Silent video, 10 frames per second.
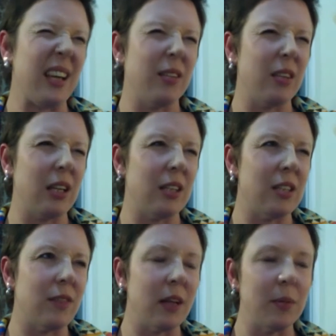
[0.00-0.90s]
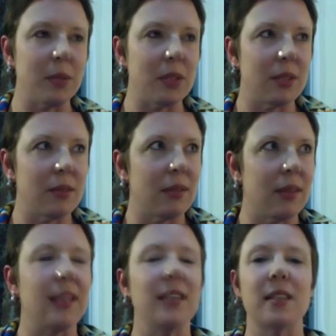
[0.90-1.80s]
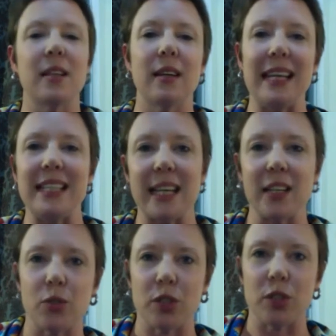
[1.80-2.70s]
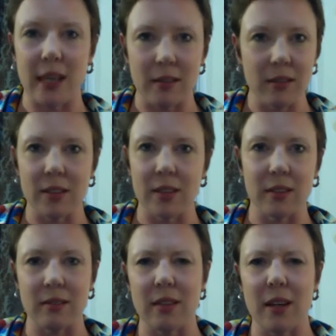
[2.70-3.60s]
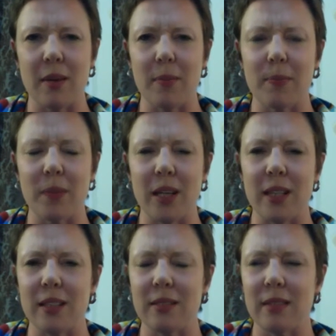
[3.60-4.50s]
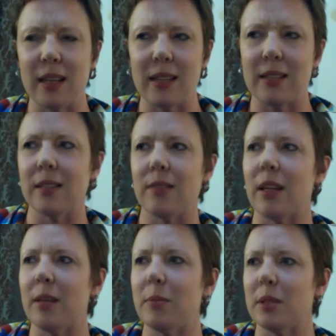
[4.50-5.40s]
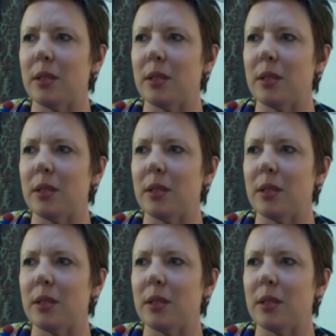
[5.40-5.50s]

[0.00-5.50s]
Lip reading: it develops things that eat extra cells, and it develops